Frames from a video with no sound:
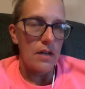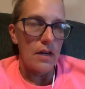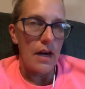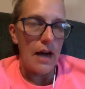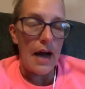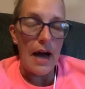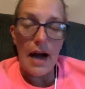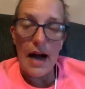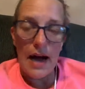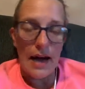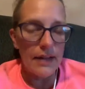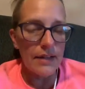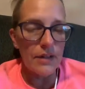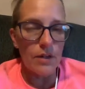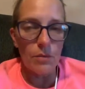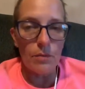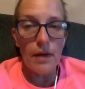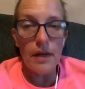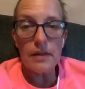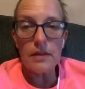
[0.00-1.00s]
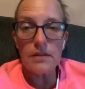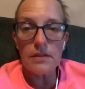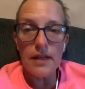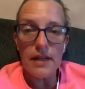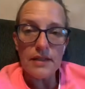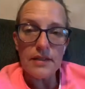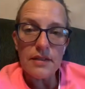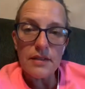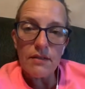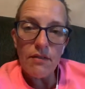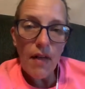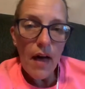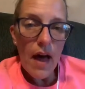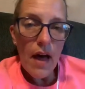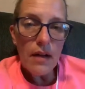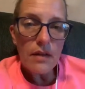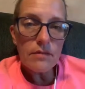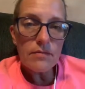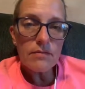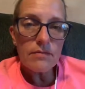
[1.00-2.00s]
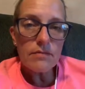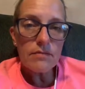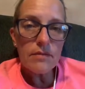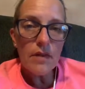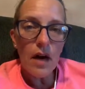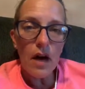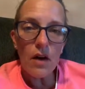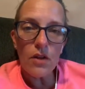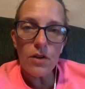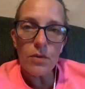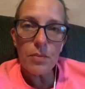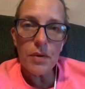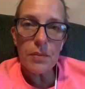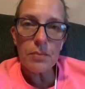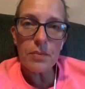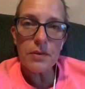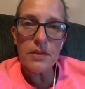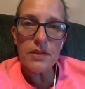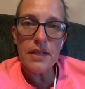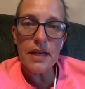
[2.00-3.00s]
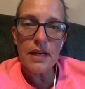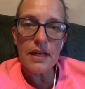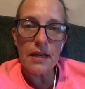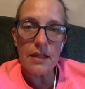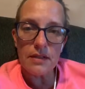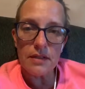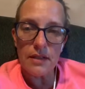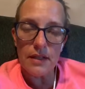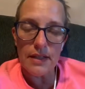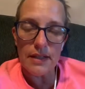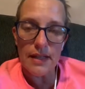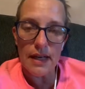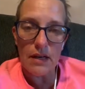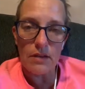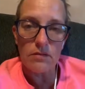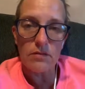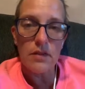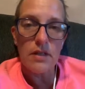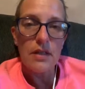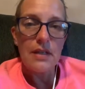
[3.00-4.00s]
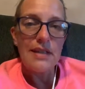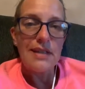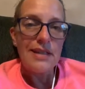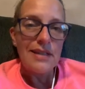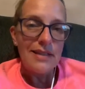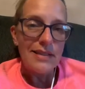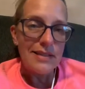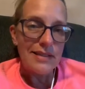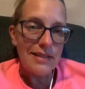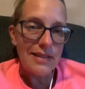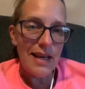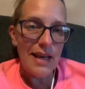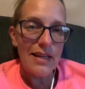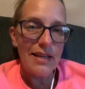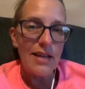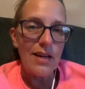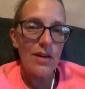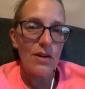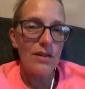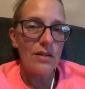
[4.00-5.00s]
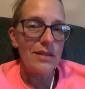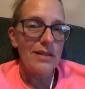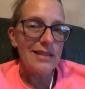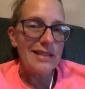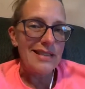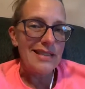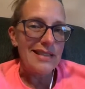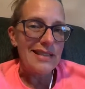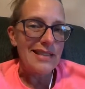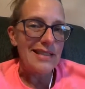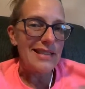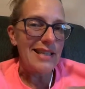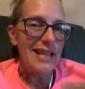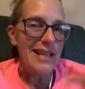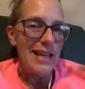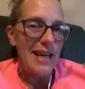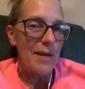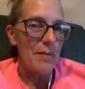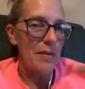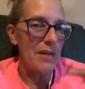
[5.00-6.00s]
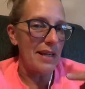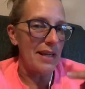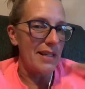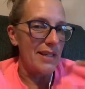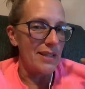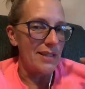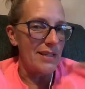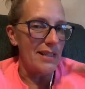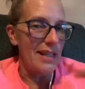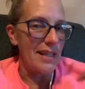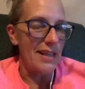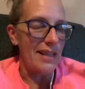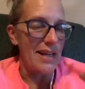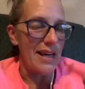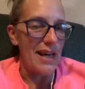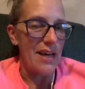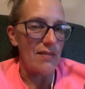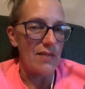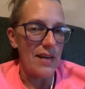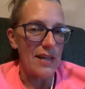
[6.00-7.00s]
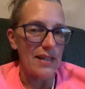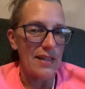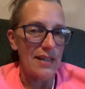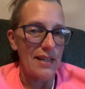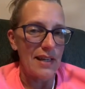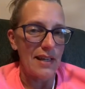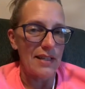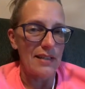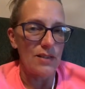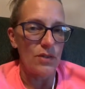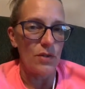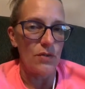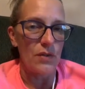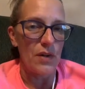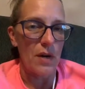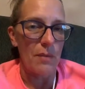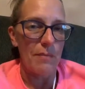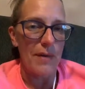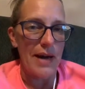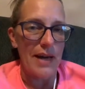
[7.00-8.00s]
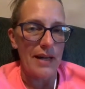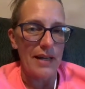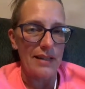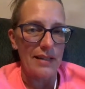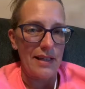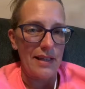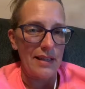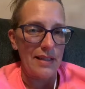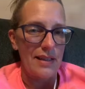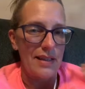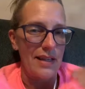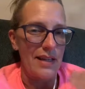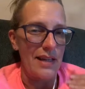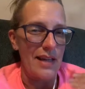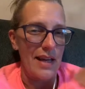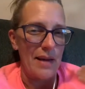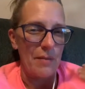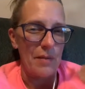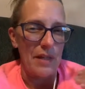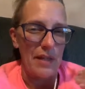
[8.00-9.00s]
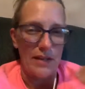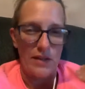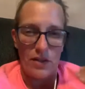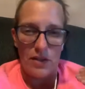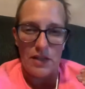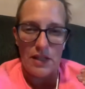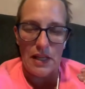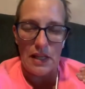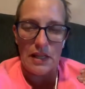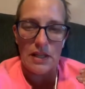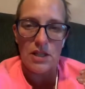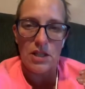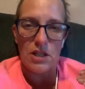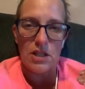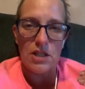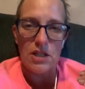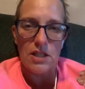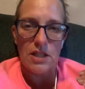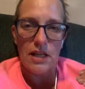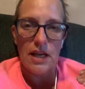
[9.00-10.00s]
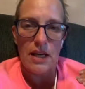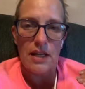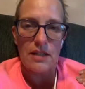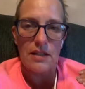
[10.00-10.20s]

I don't mind the taste of that. Other people say guzzle it down. Side note, enamel on your teeth. I have had clients who have come back and like the enamel on their teeth starts to get